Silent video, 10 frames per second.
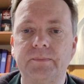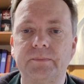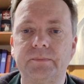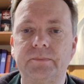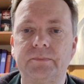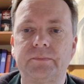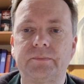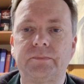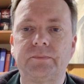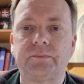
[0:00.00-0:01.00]

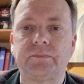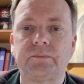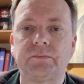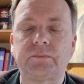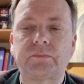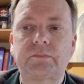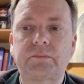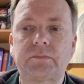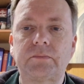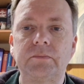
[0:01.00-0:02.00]

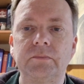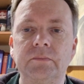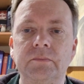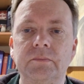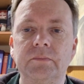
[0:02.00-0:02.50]
[no speech]